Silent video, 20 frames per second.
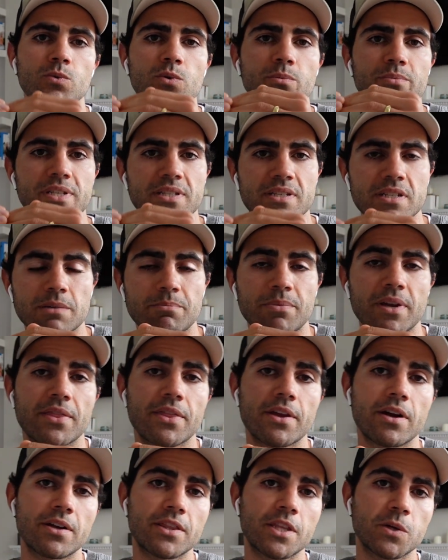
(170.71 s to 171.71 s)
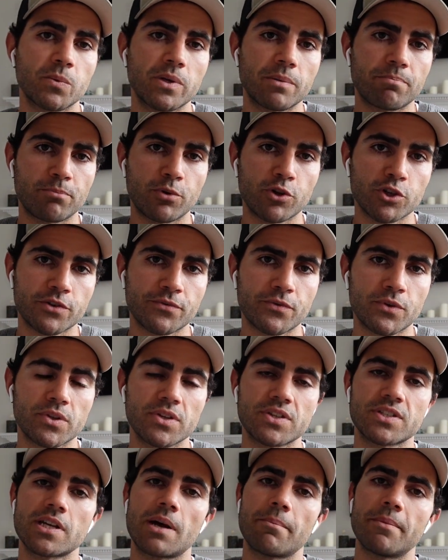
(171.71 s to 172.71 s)
we'll be sleeping there, then we push for the
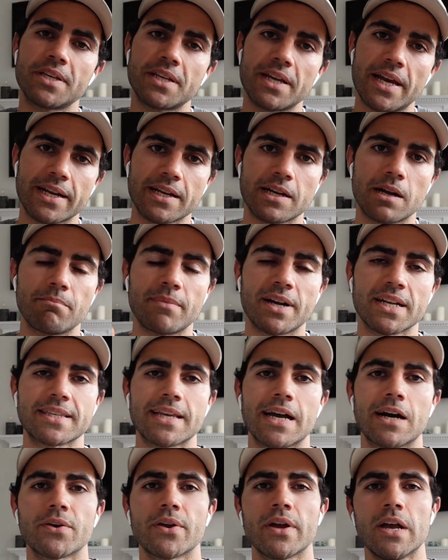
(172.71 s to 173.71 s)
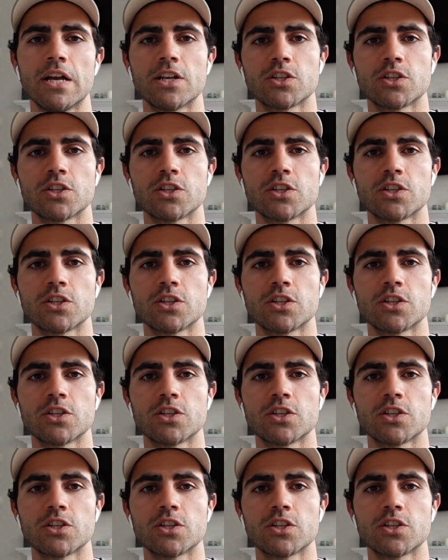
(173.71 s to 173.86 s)
summit and come back down.